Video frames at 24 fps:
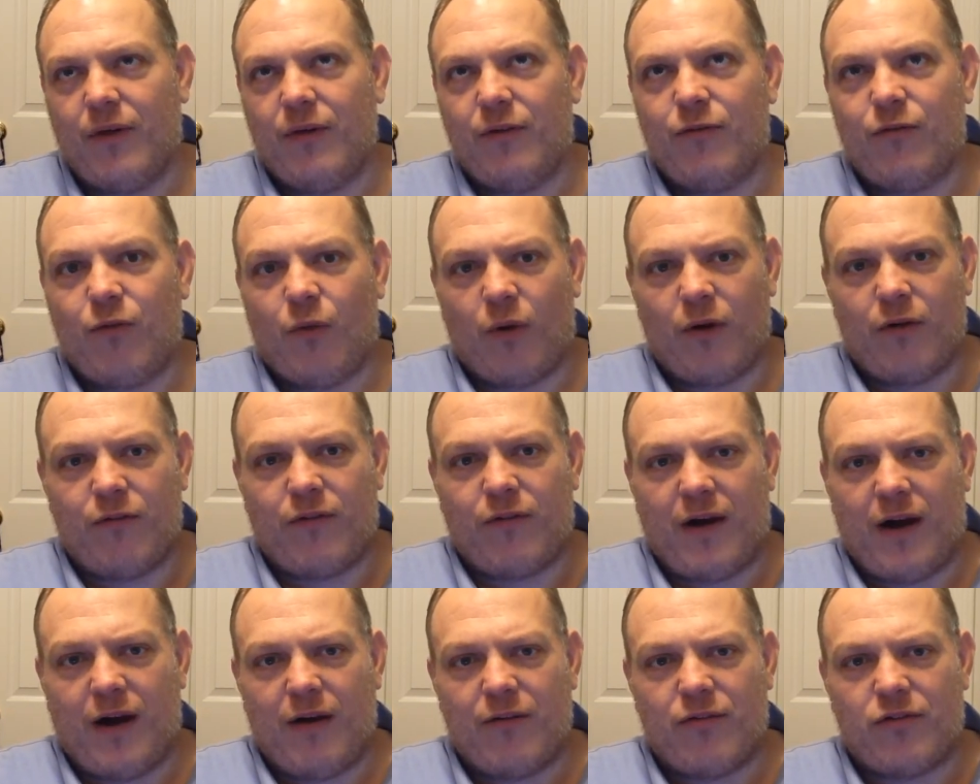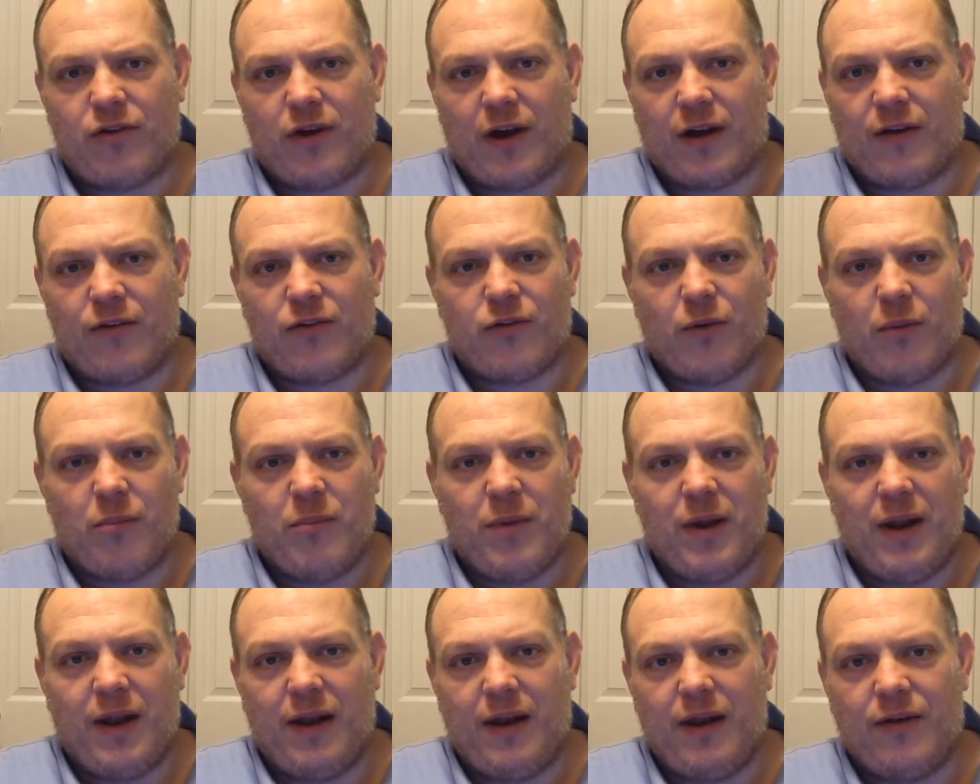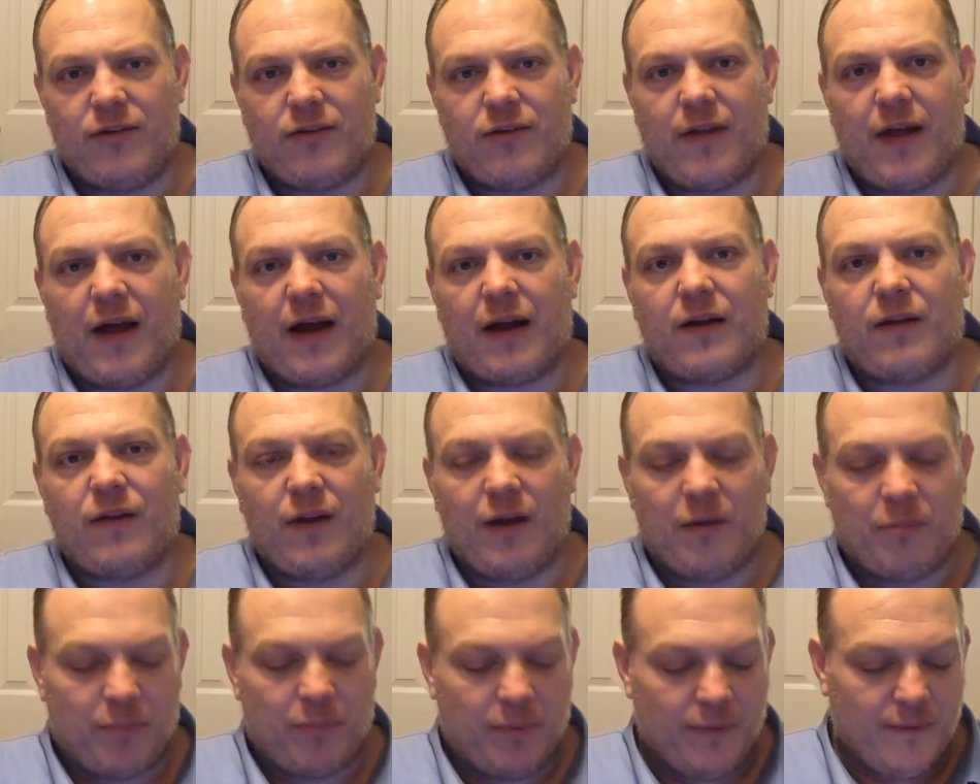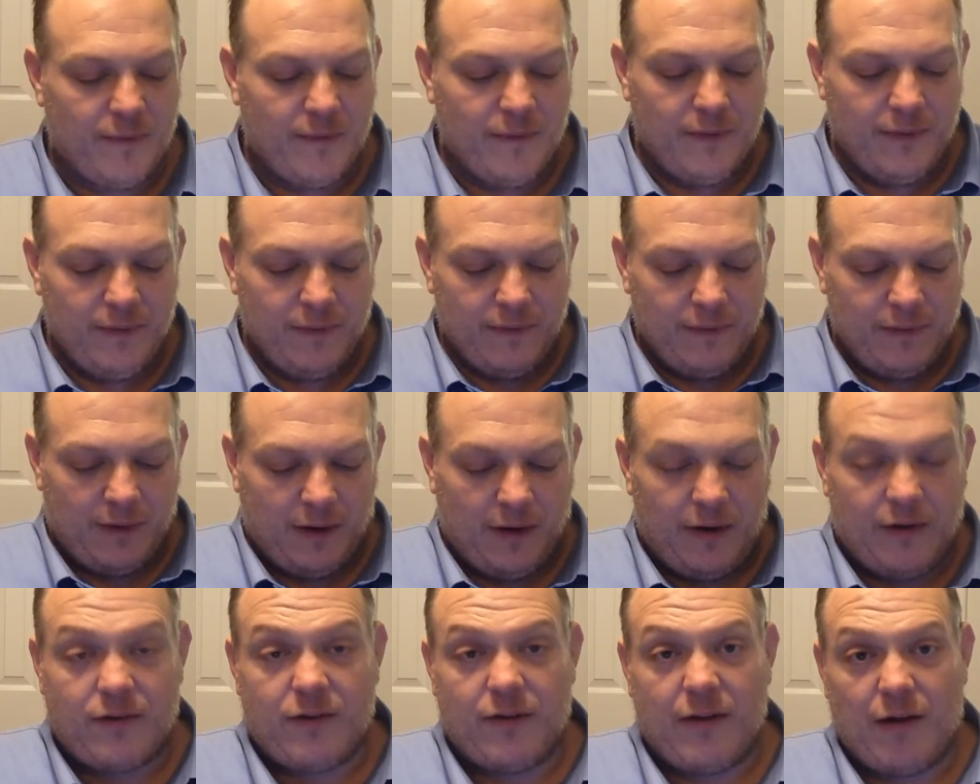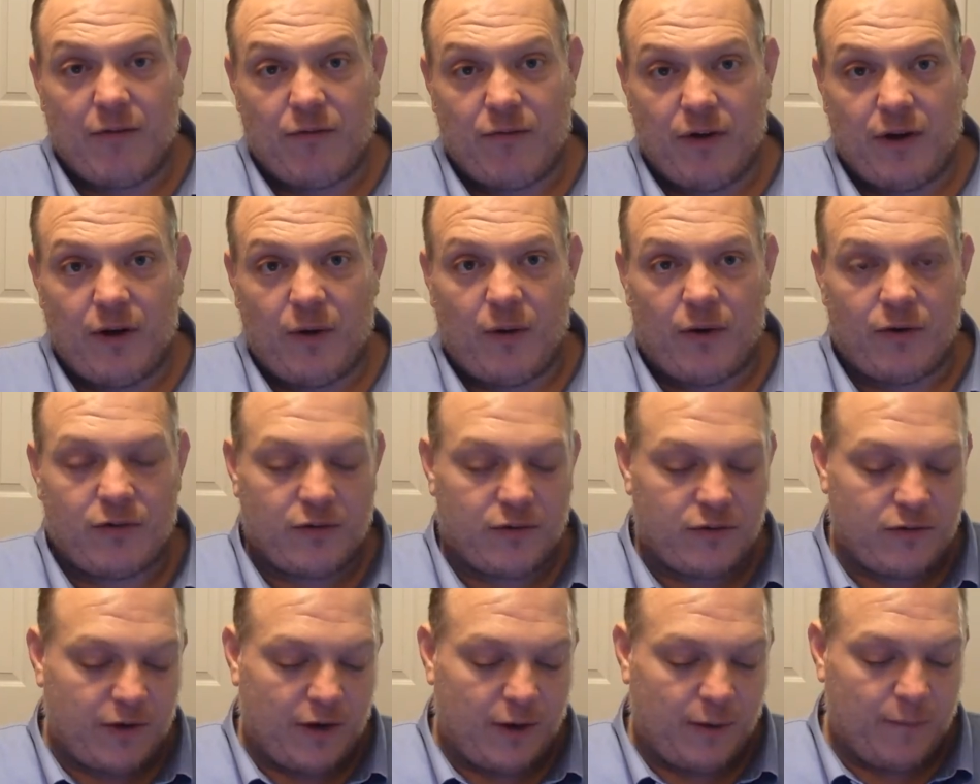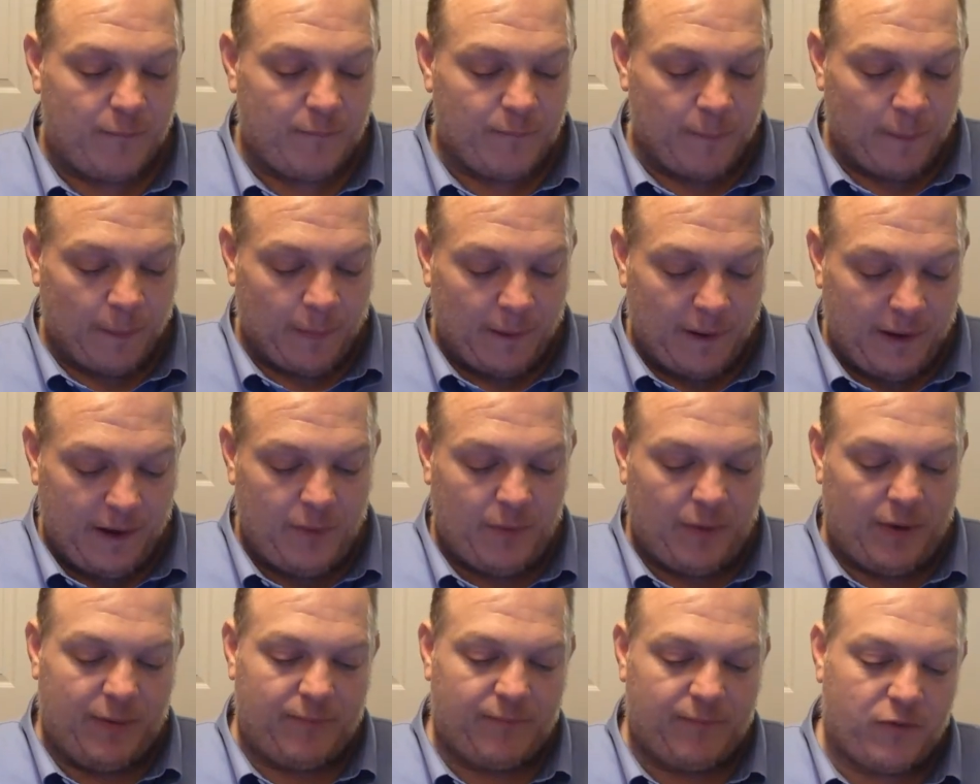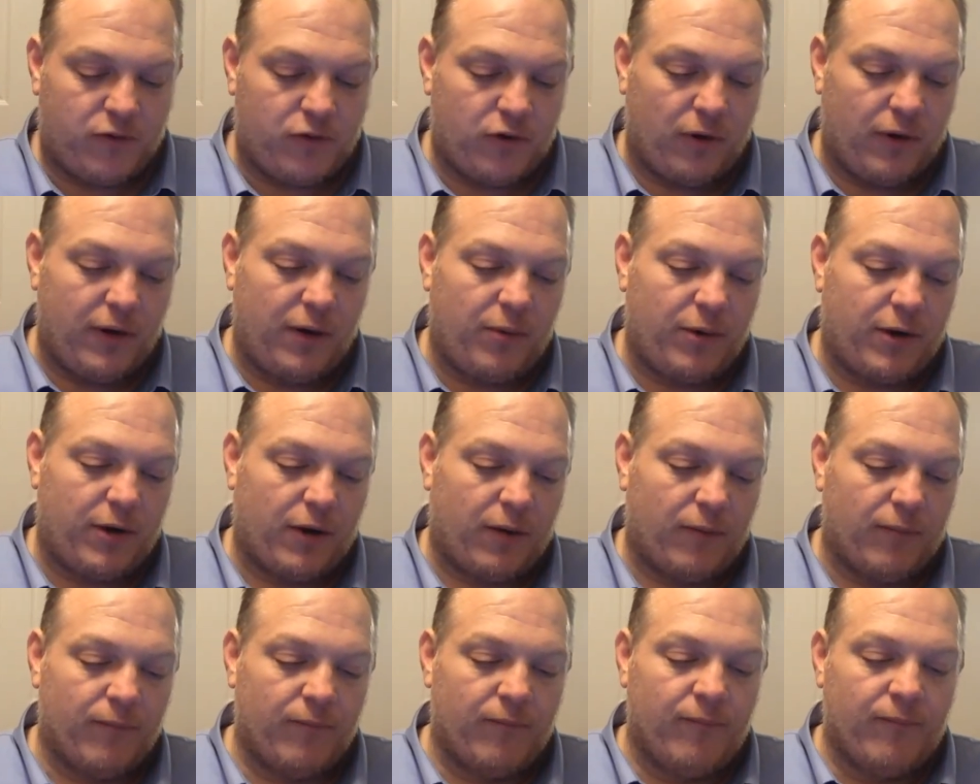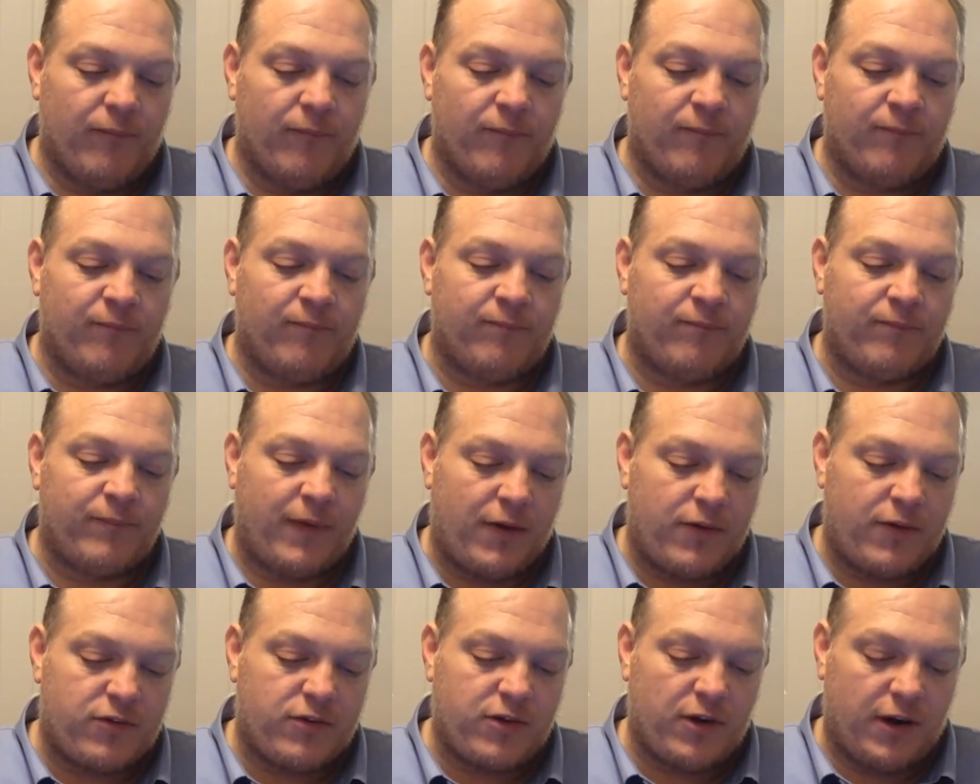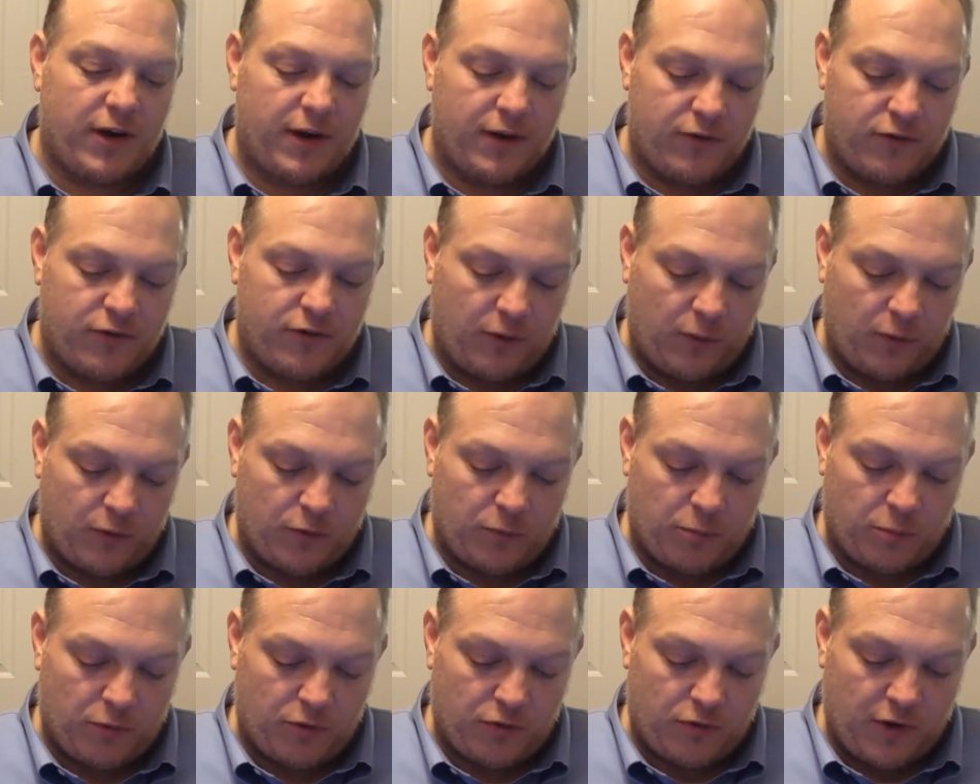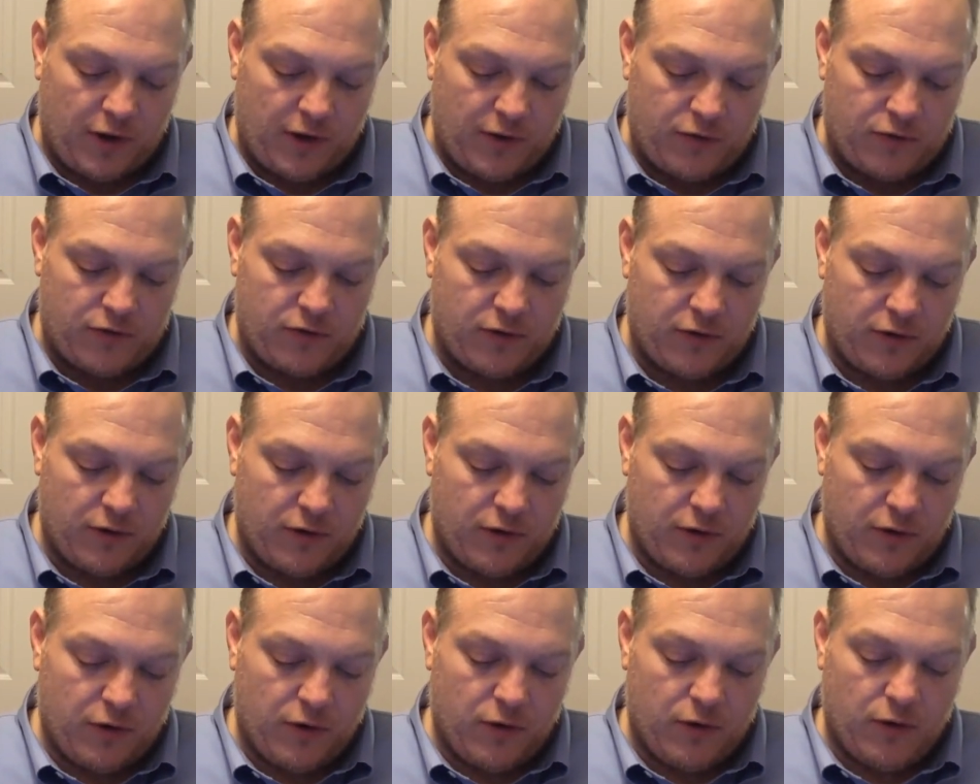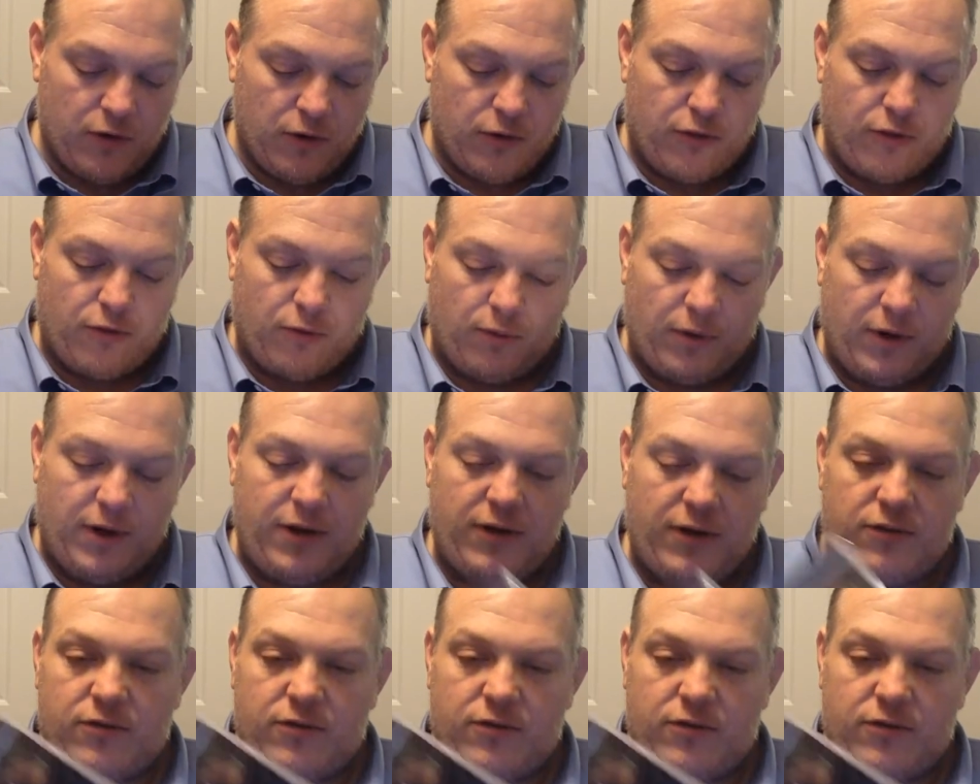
45 seconds to a minute into that clip, into that video, I should say. Anyway, so here we go. A Study in Secrets presents Three